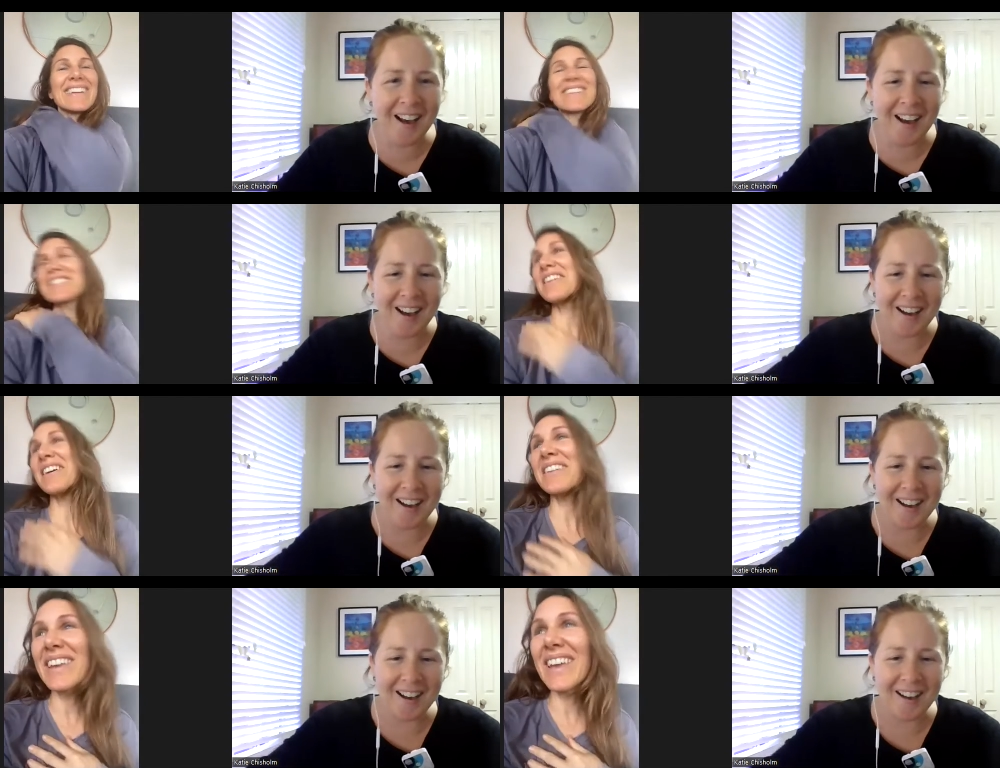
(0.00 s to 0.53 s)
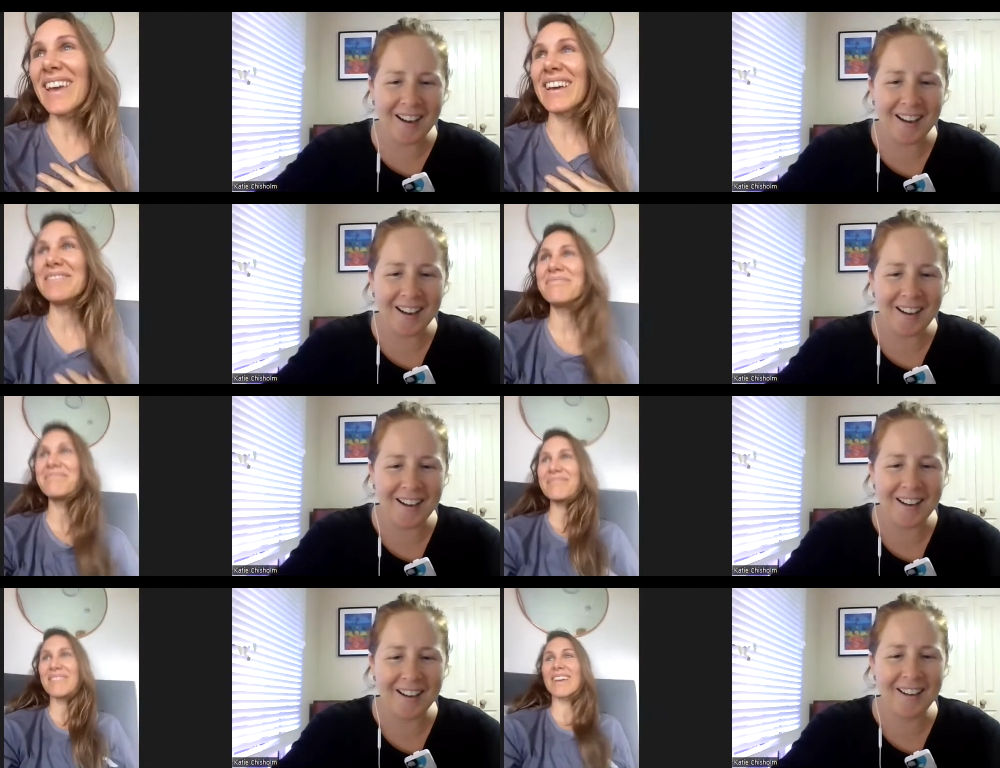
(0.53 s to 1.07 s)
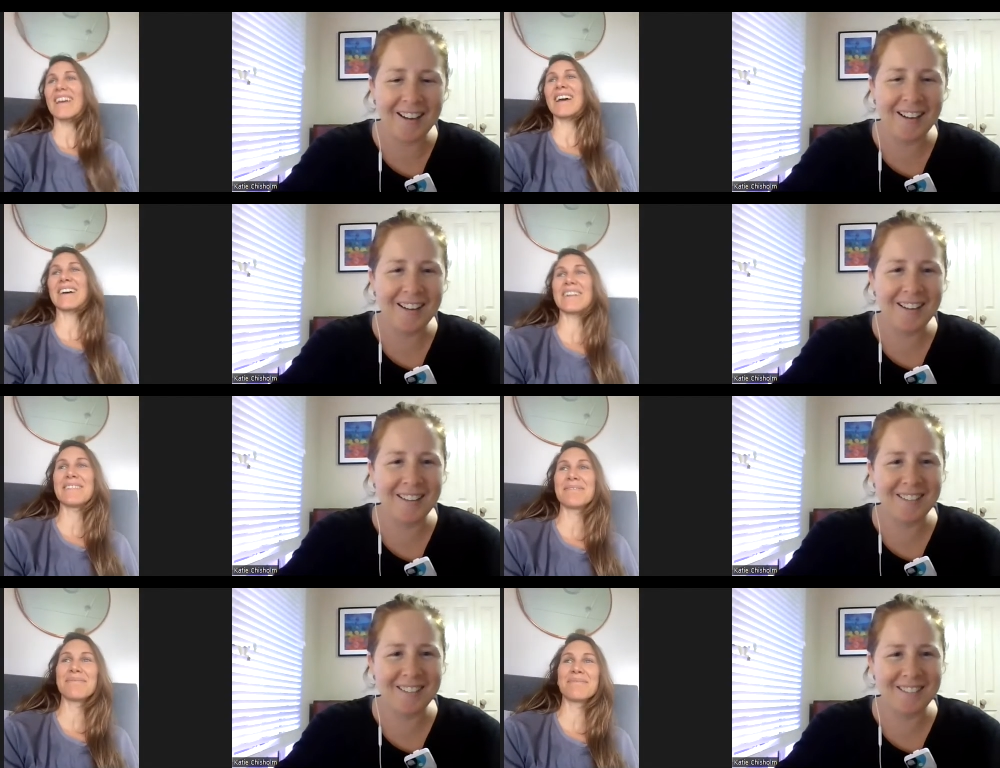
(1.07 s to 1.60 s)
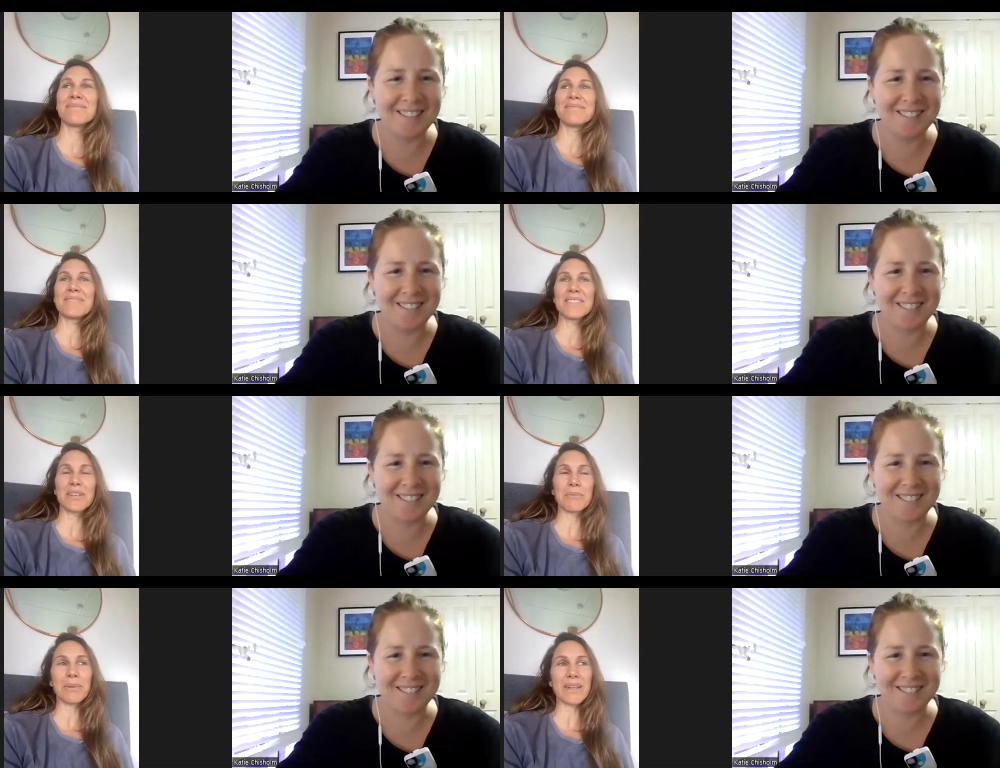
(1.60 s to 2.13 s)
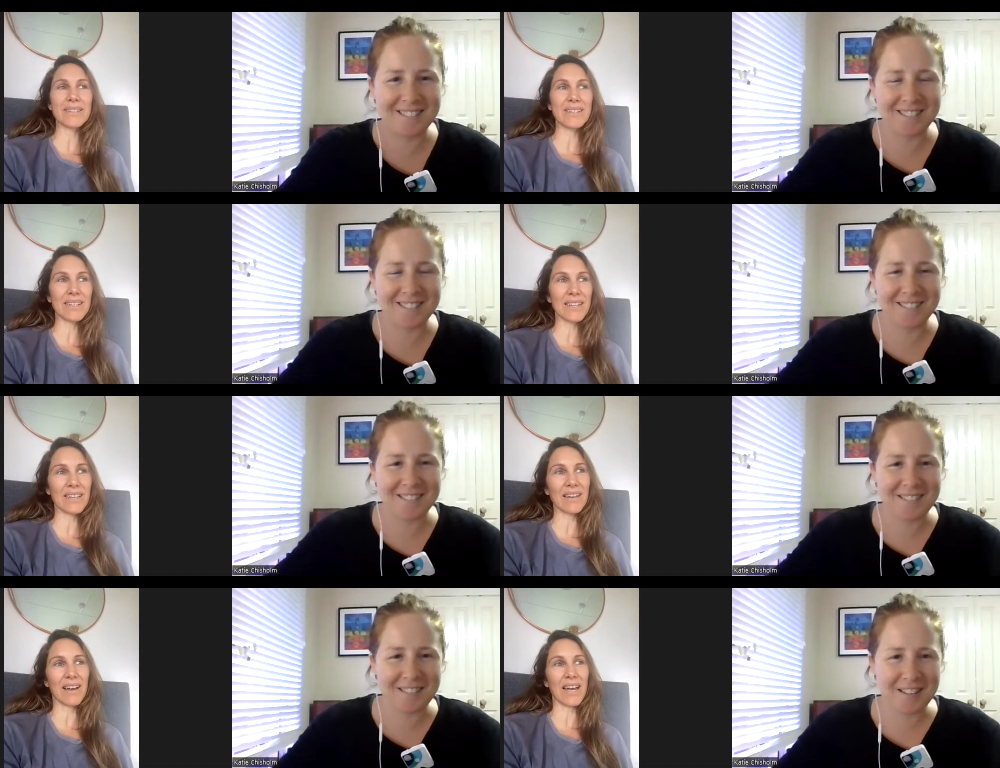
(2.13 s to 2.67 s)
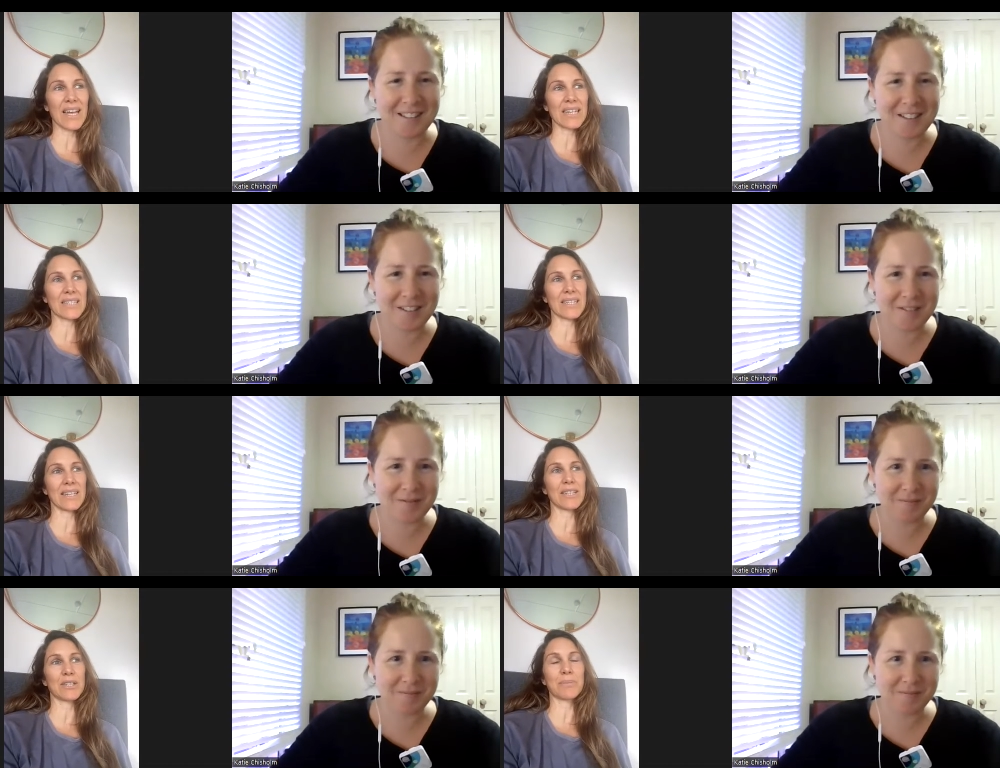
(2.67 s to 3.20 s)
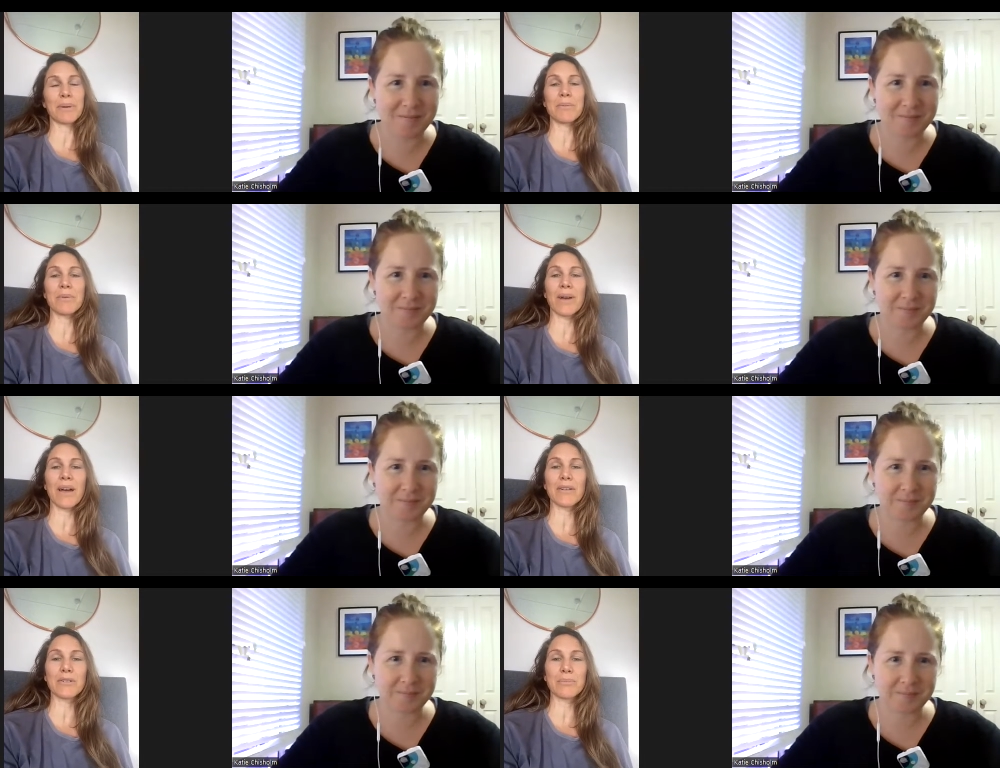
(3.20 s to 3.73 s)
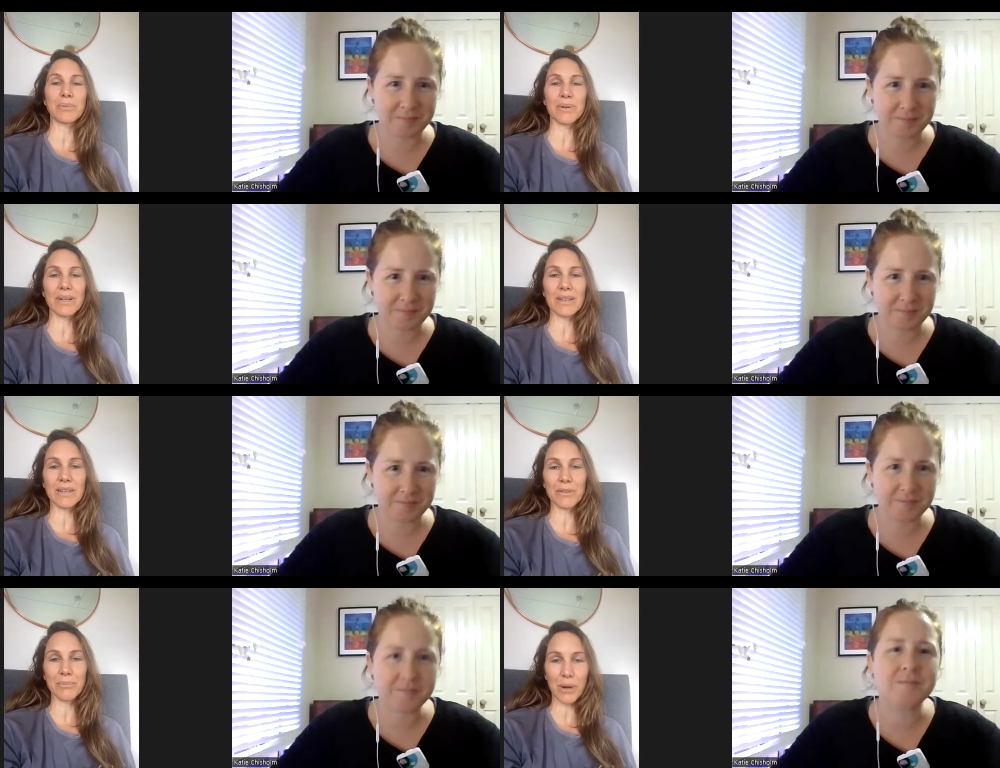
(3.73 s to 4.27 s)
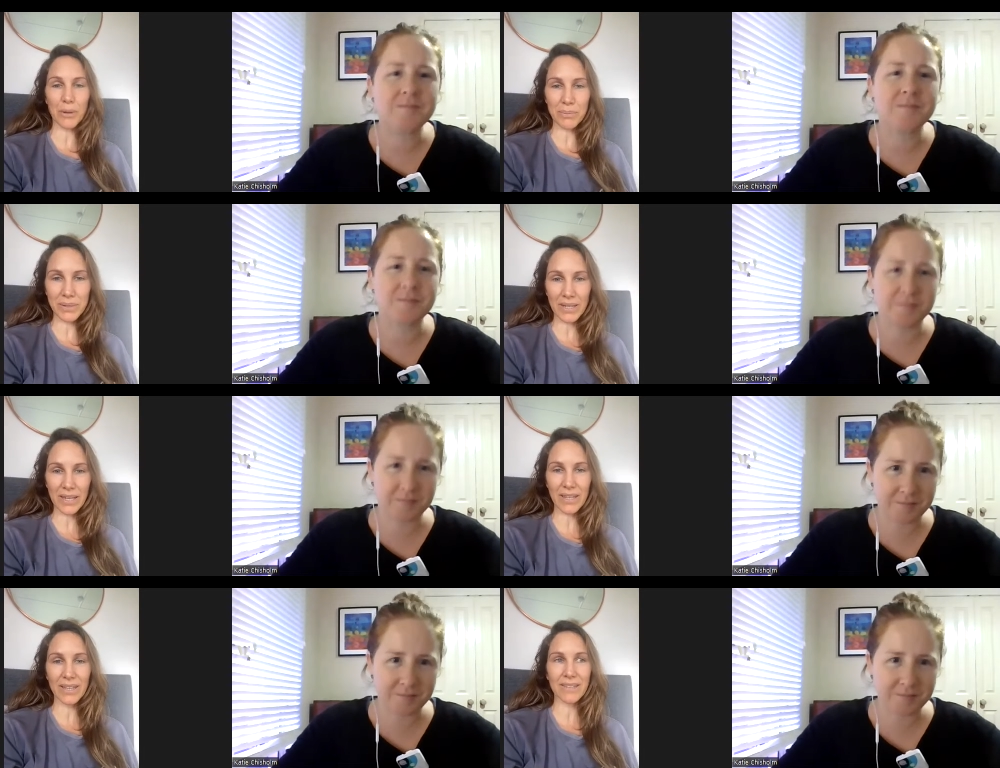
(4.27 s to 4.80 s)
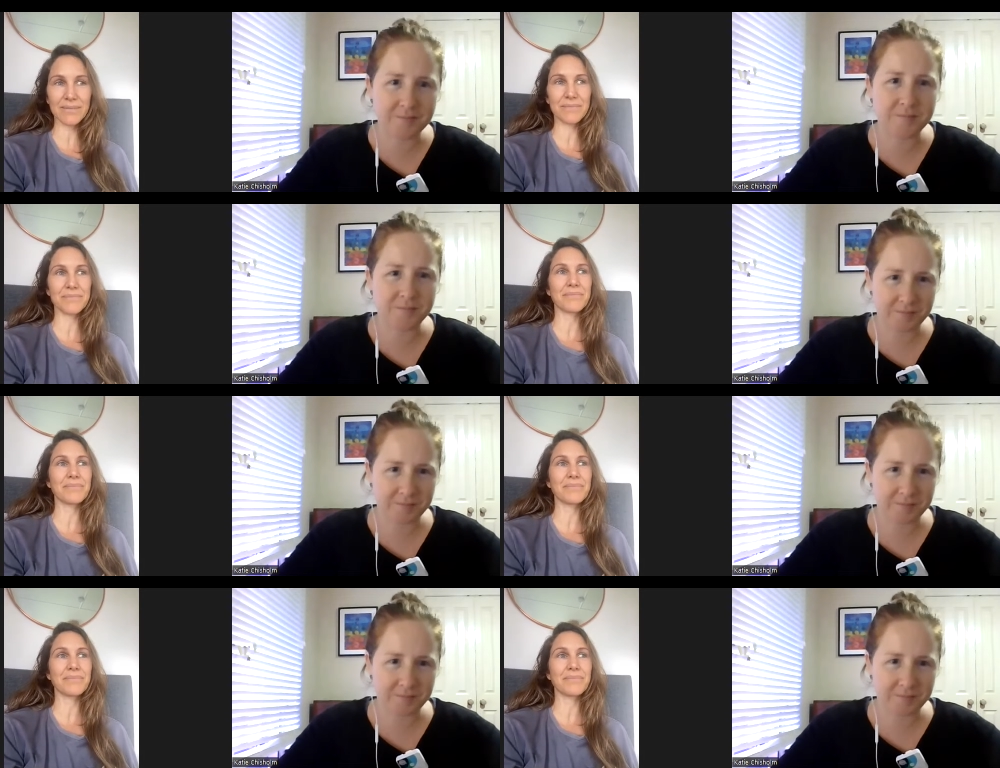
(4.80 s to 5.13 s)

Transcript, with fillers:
Speaker 1: don't care. Um, so basically, I teach people how to breathe properly